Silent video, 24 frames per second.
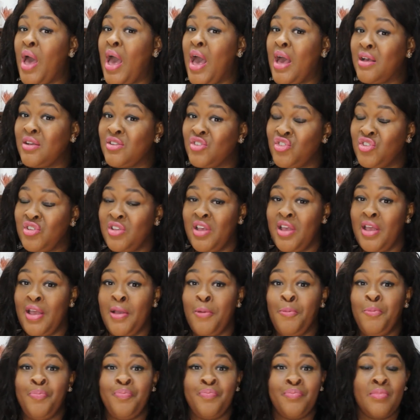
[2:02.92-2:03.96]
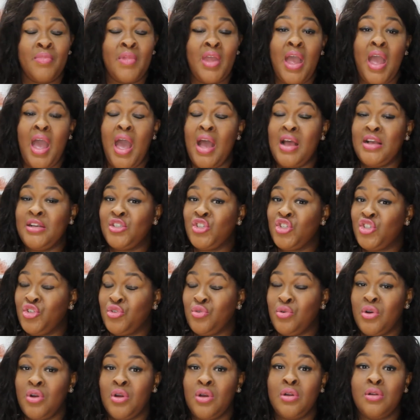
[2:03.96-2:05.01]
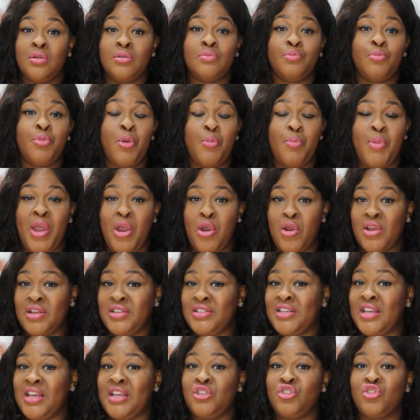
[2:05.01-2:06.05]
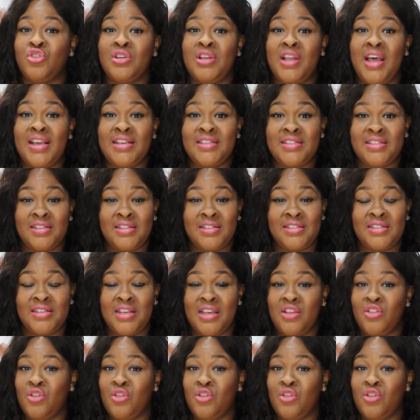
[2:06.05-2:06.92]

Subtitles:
actually, as you're preparing to get your licensing,